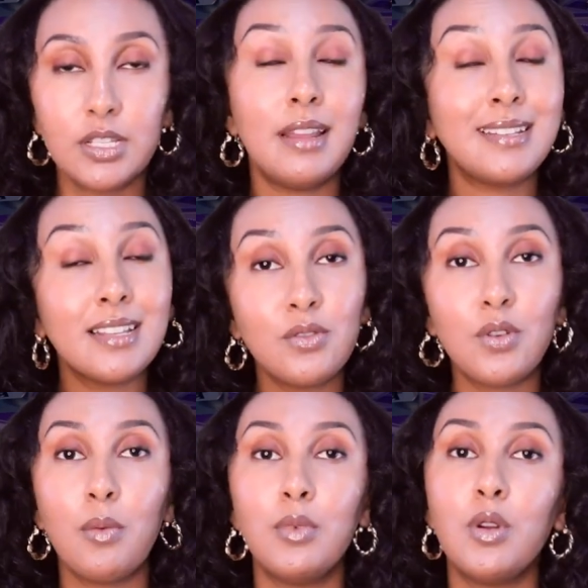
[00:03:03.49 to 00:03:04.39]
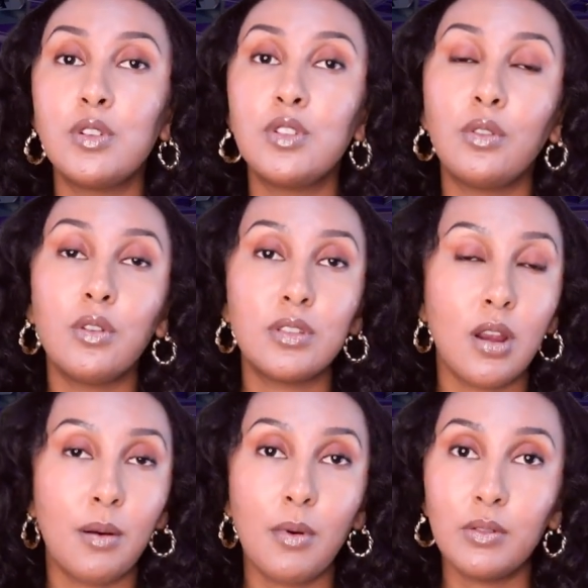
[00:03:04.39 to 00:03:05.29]
Let us know down below what your thoughts
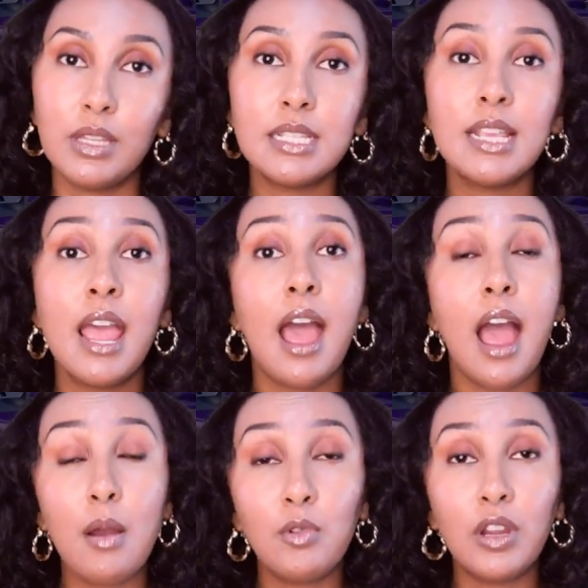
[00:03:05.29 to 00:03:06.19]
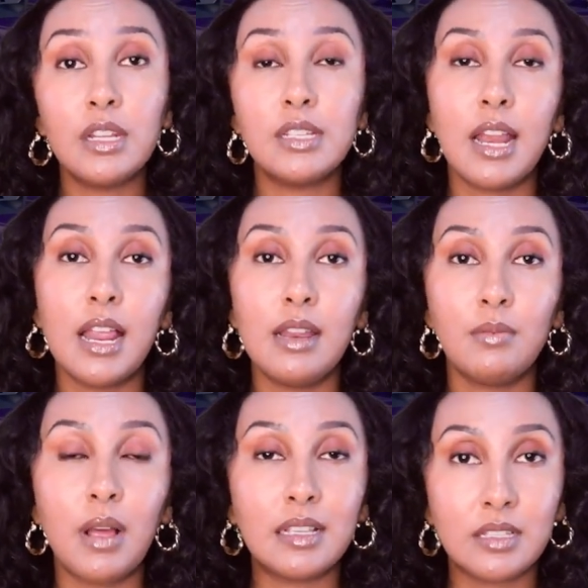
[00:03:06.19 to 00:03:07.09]
are about this. I'm Wongel Zalalem.
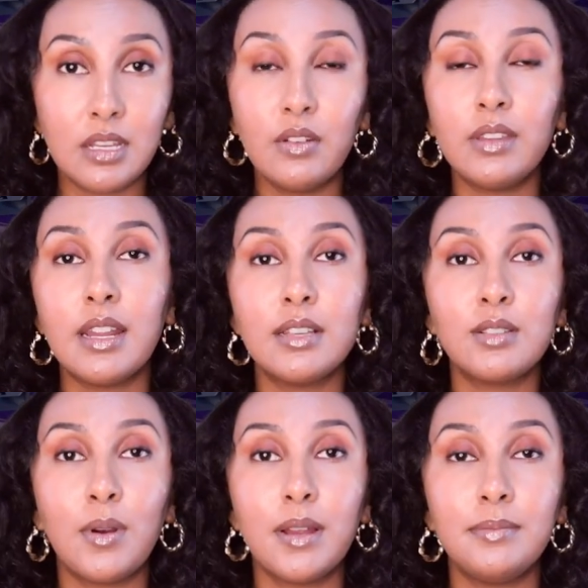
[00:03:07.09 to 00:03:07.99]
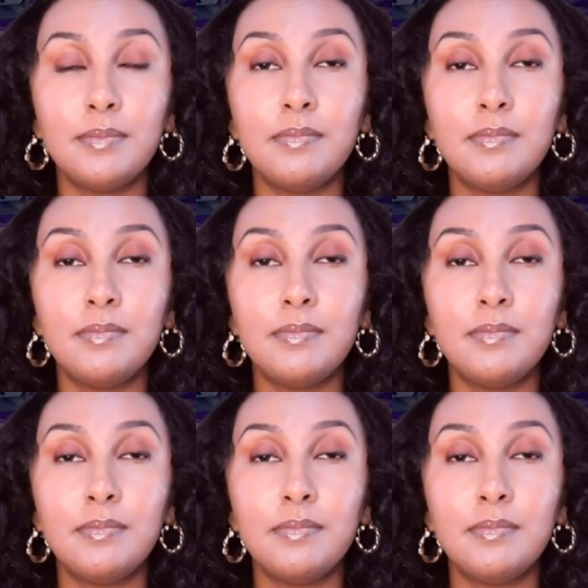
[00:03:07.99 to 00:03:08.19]
I'll see you on the next one.